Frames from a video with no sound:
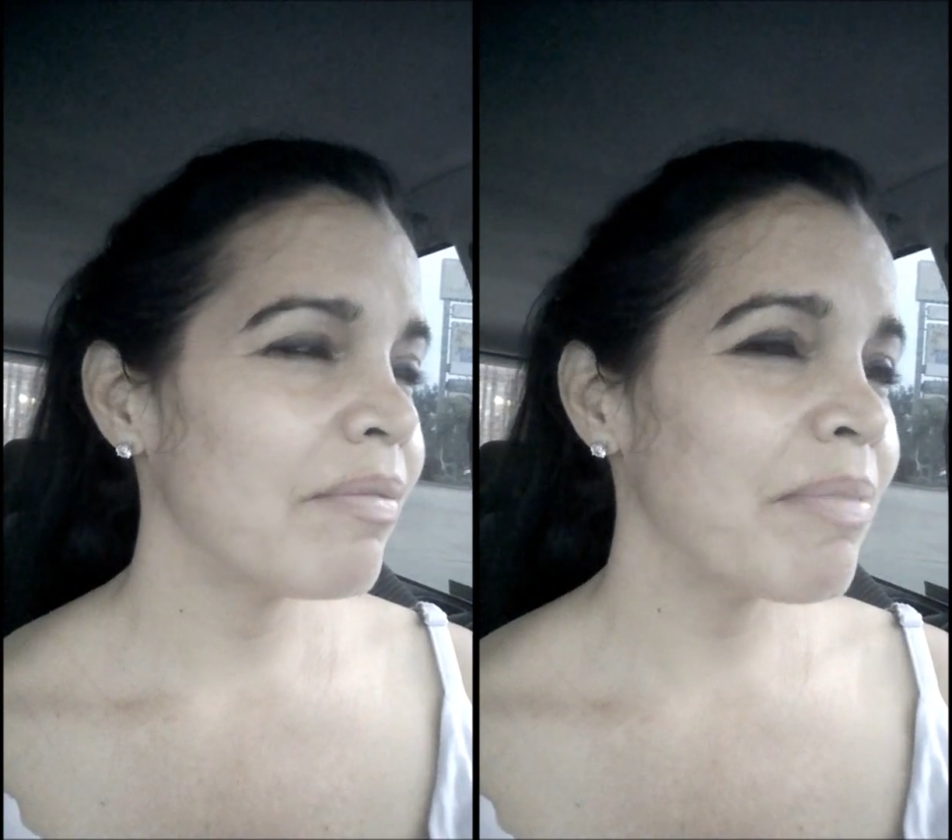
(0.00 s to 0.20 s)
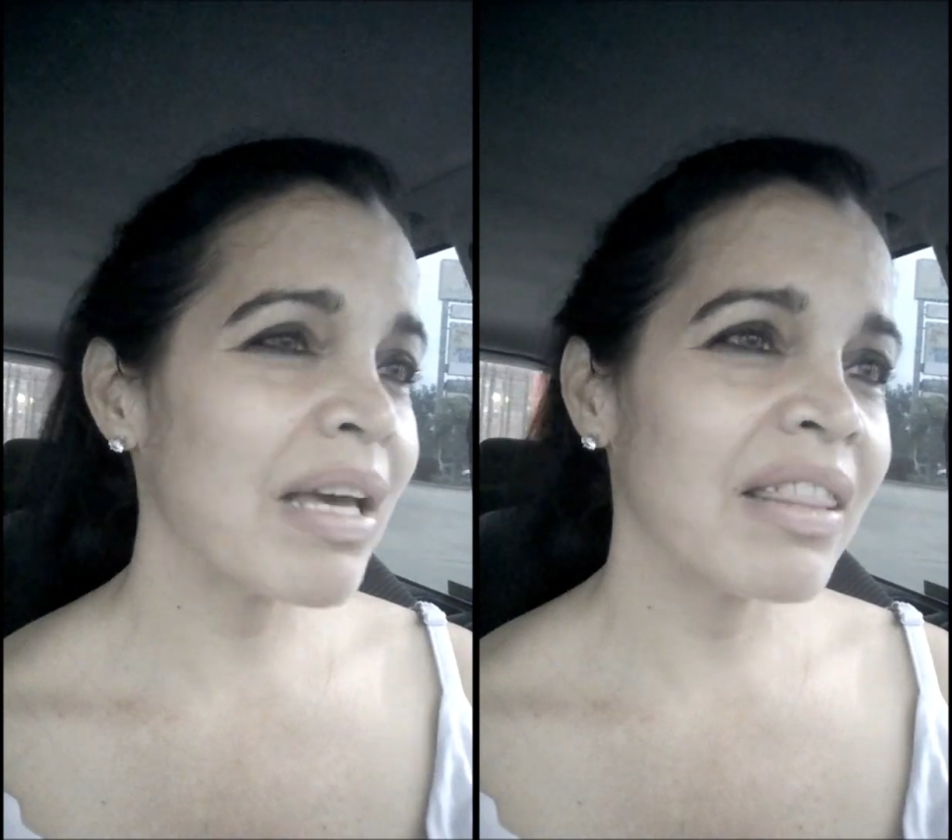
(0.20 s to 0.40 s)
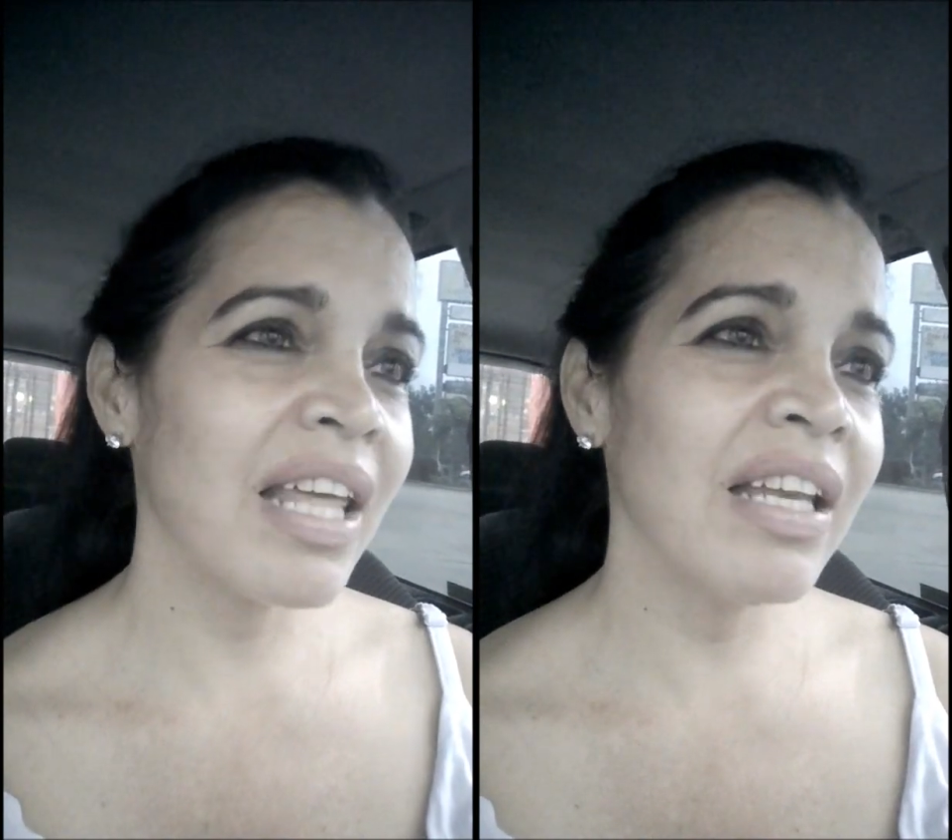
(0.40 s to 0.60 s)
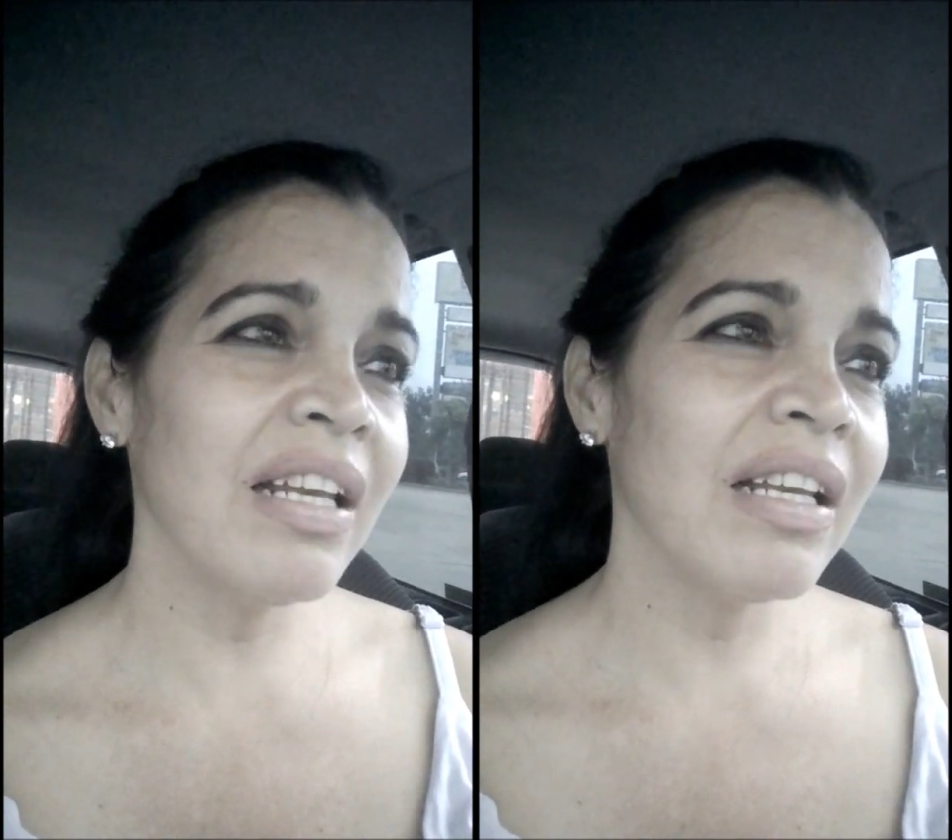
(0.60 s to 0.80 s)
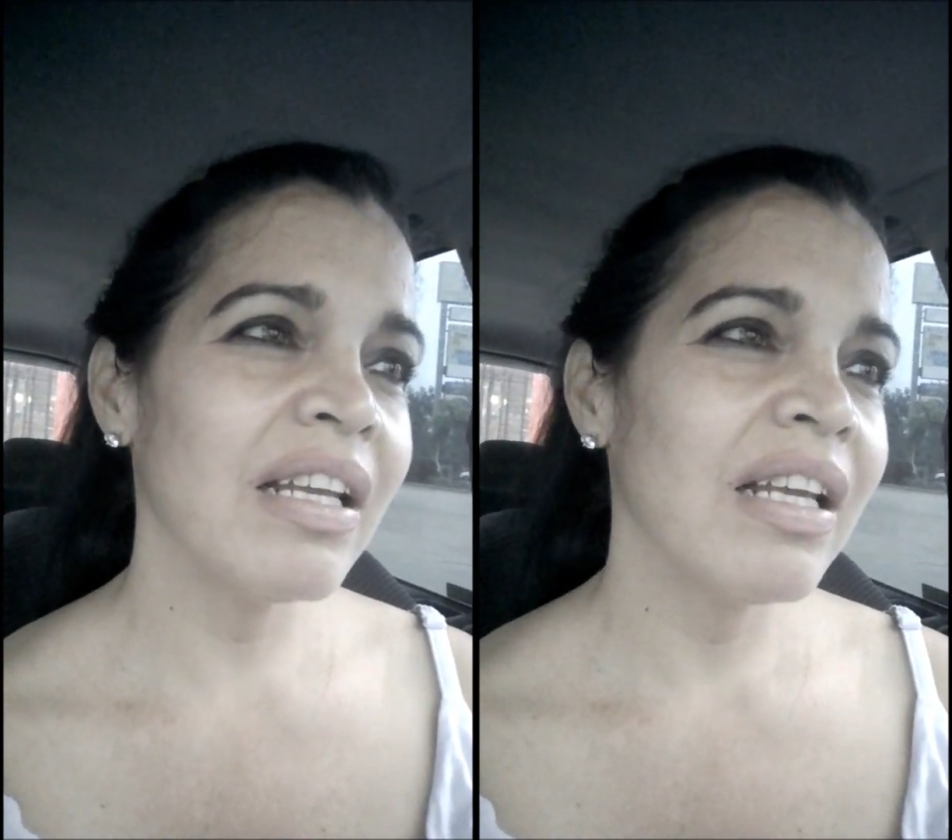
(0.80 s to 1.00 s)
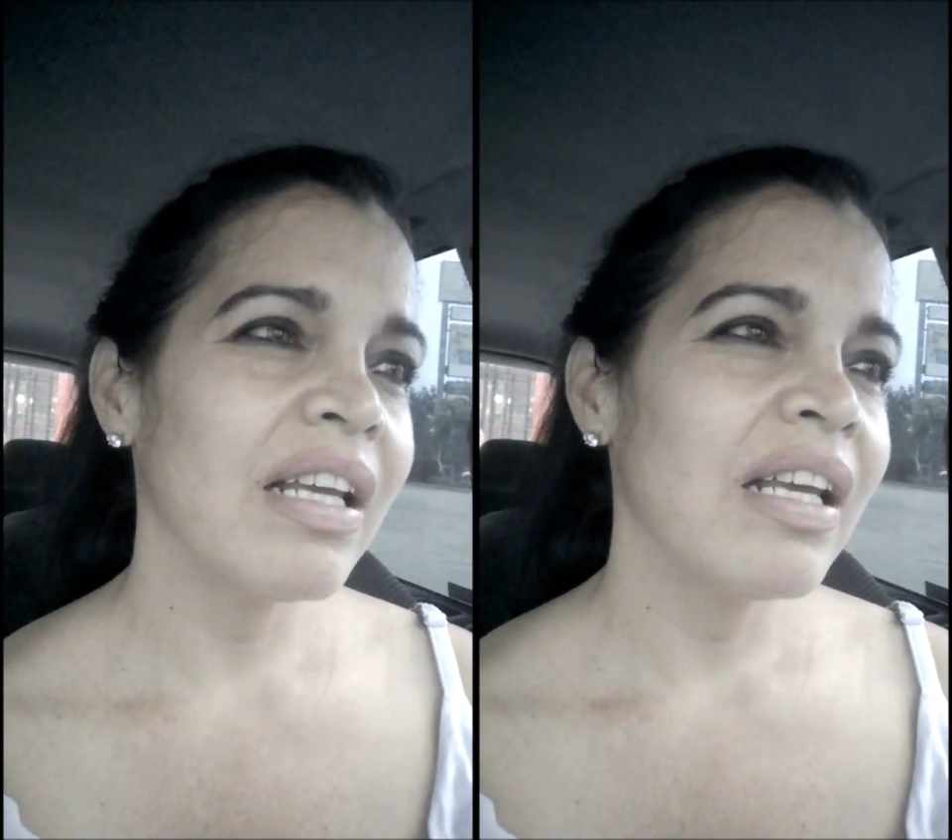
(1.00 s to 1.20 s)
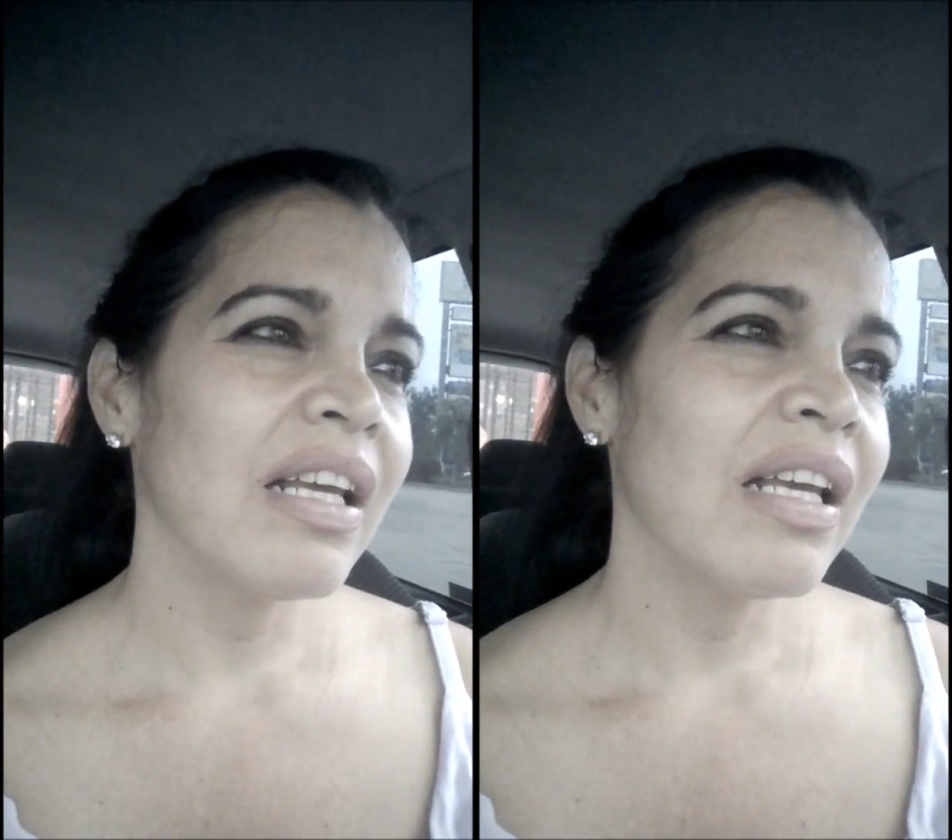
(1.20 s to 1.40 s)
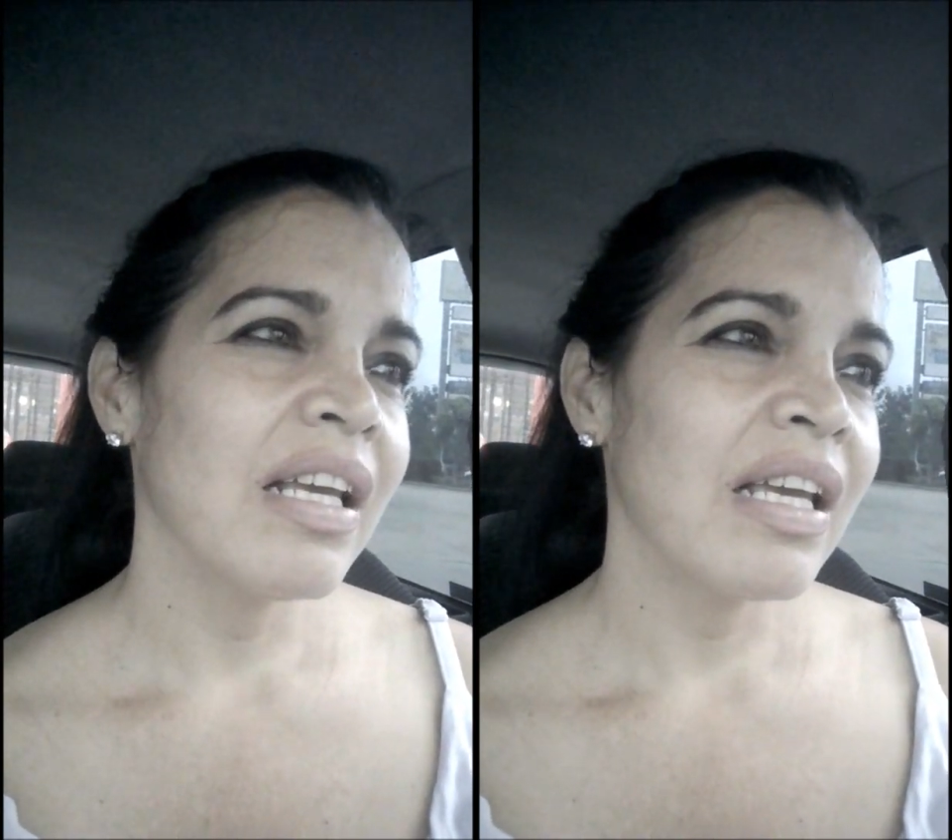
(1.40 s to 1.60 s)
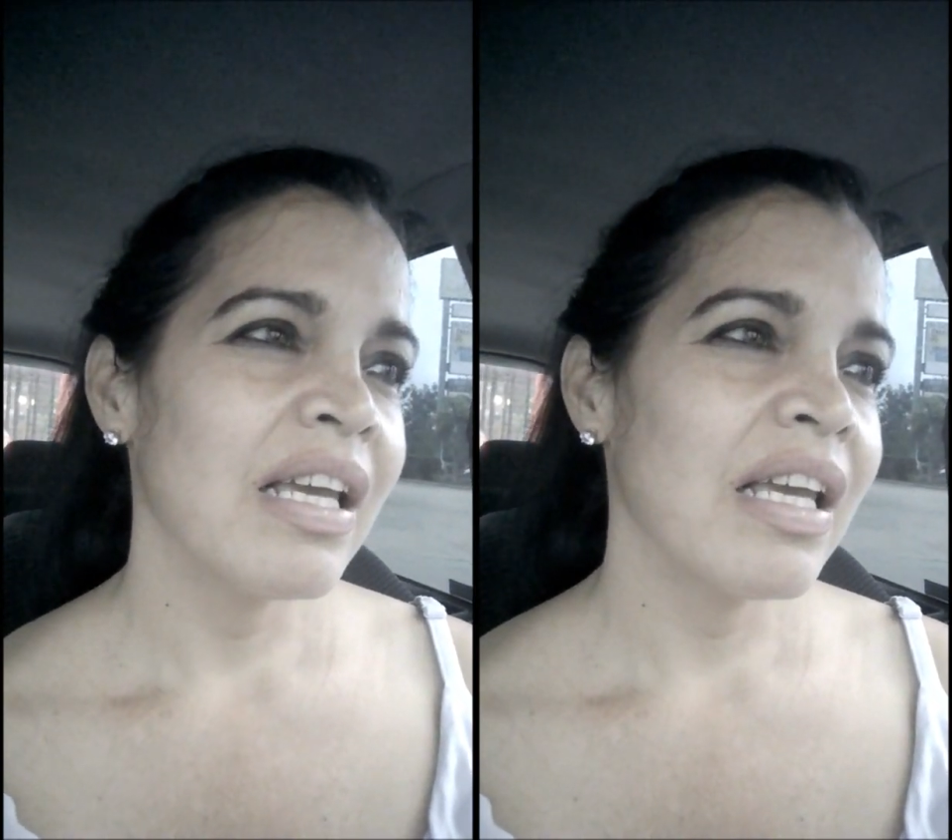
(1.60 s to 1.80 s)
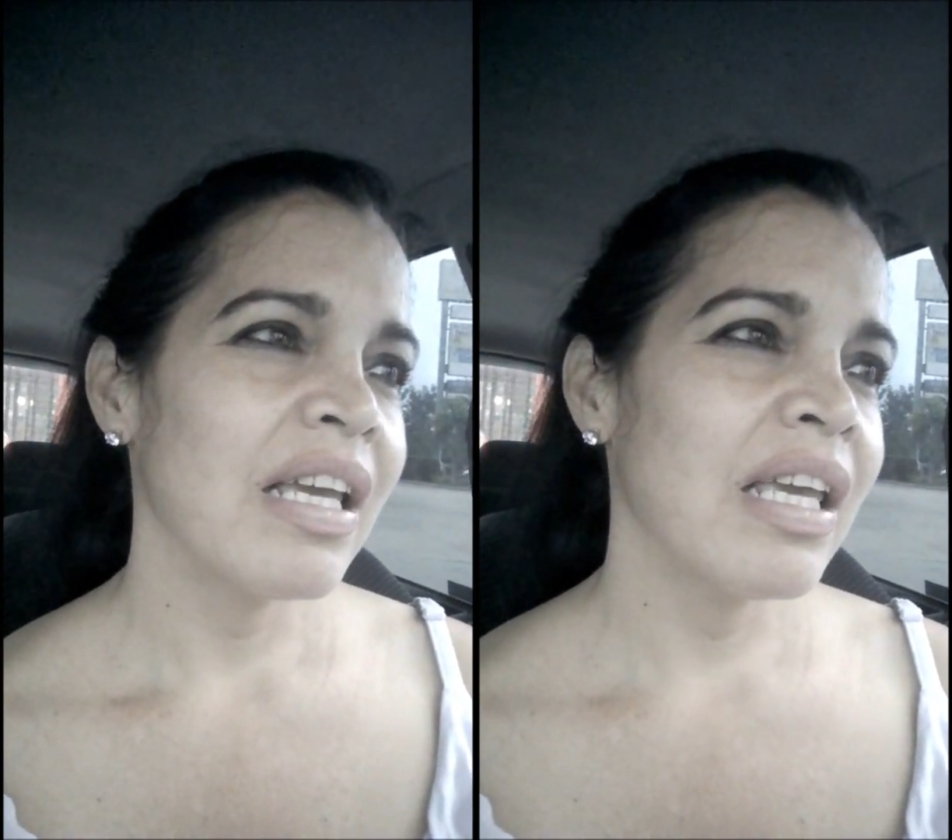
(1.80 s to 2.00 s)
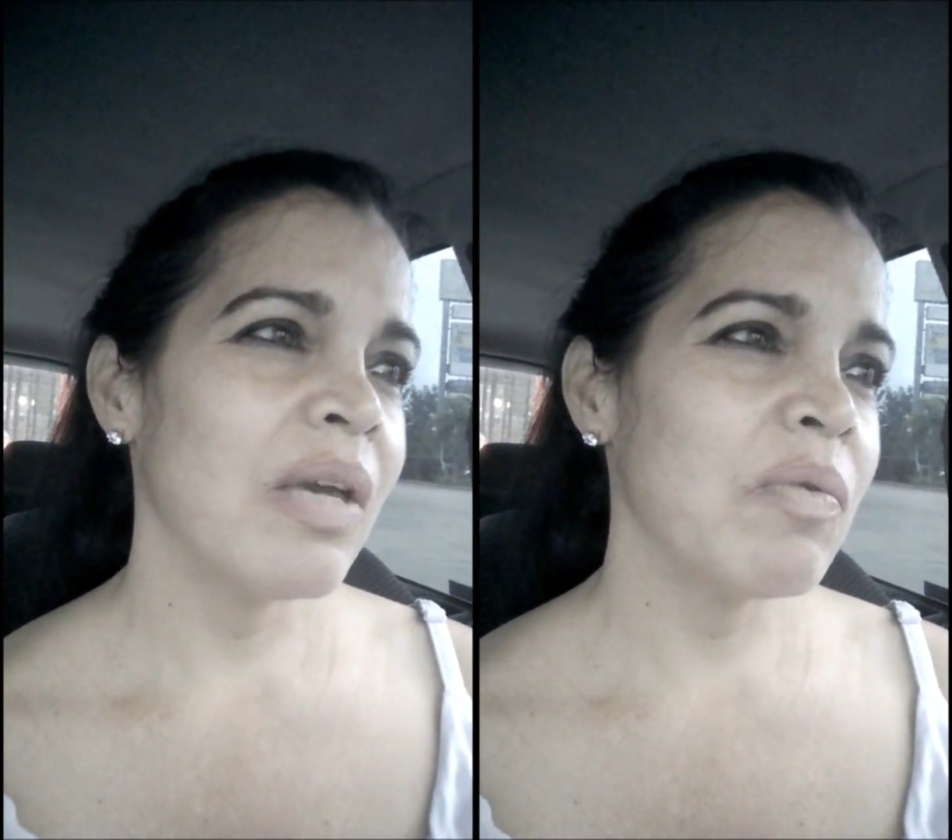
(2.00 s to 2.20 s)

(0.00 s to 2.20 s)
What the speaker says: Back then, he